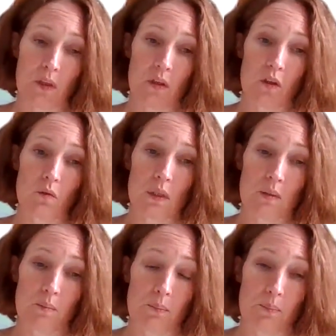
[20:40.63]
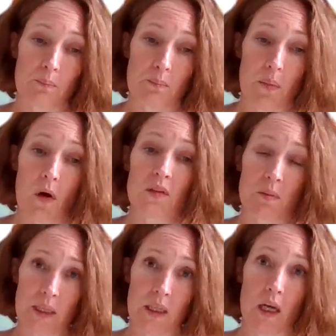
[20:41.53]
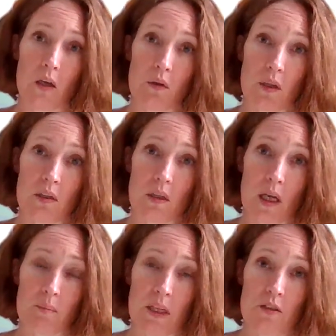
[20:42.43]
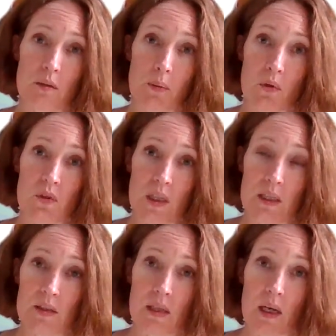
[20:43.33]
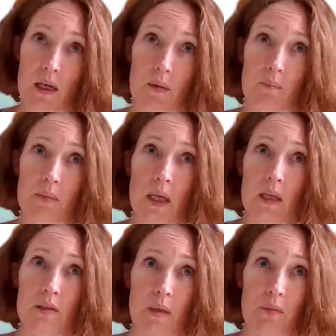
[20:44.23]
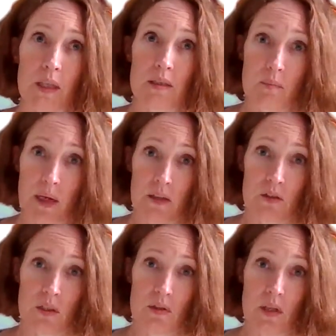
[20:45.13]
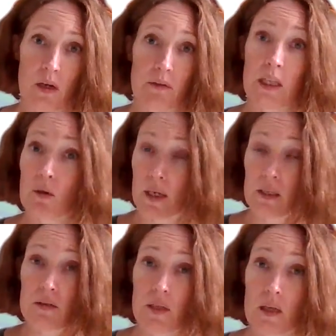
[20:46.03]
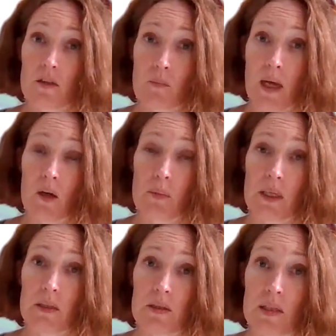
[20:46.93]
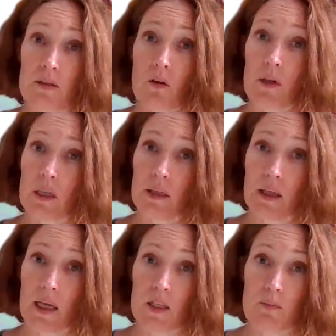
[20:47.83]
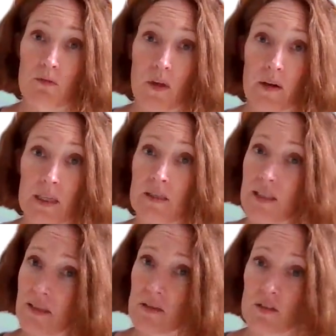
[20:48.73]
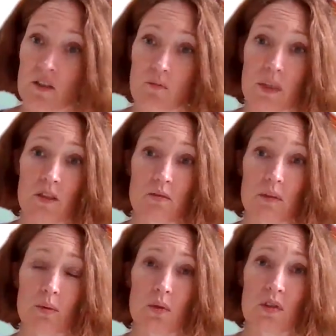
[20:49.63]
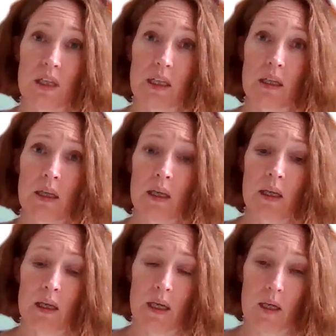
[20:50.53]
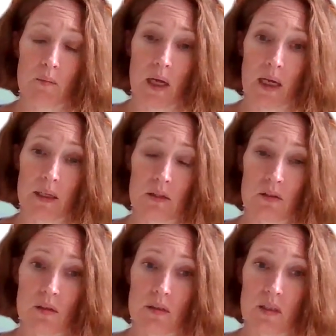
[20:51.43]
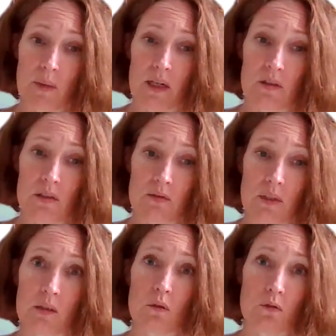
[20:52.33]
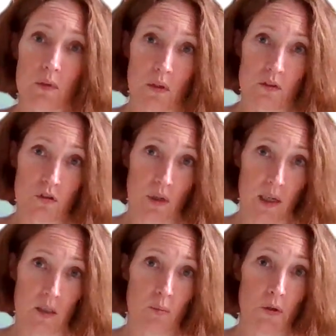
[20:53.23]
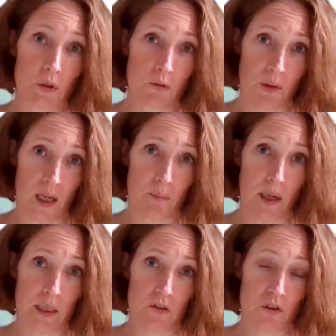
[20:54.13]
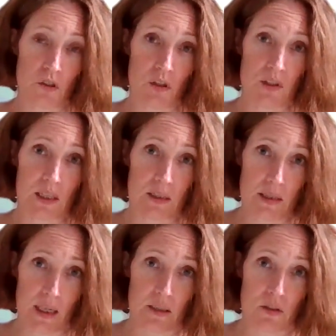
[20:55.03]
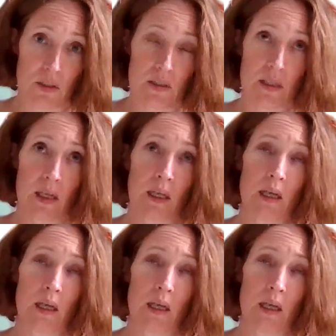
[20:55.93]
You will possibly know that media reporting is something Samaritans are really quite concerned about, because historically there has been very insensitive media reporting, and Samaritans have done an awful lot to try and improve that by introducing standards.